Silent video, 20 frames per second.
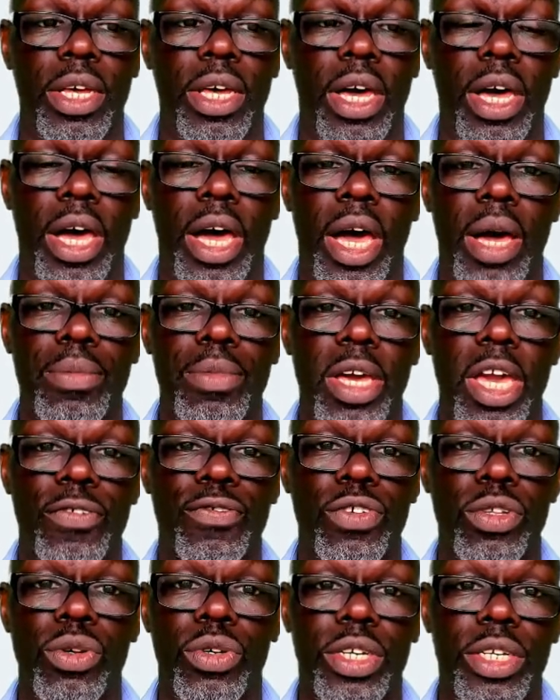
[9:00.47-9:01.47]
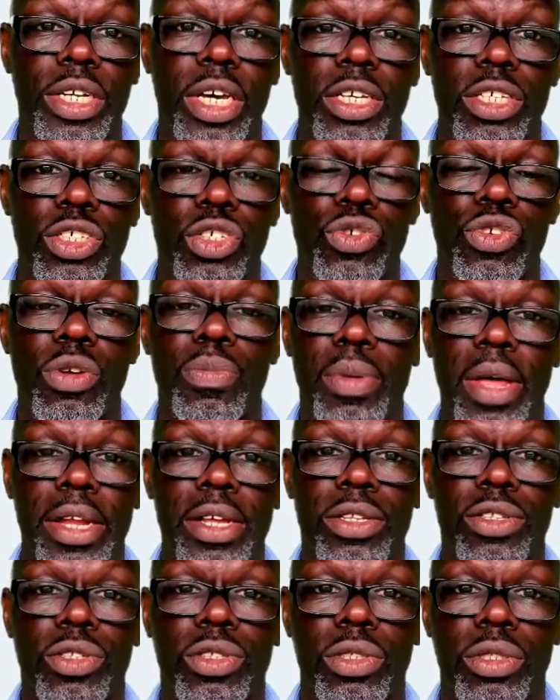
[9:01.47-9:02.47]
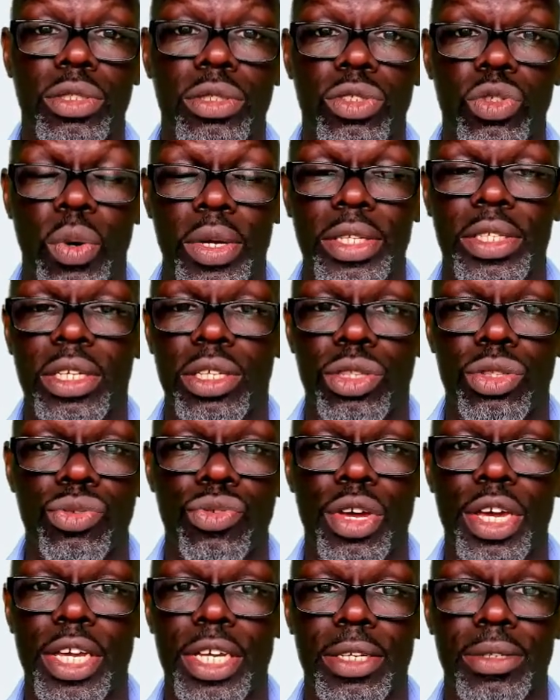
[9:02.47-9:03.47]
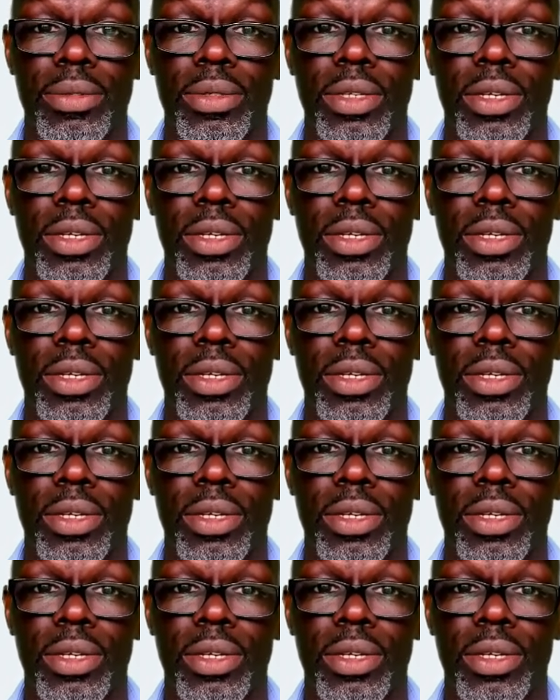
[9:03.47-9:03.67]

If you're looking at urinary bladder 23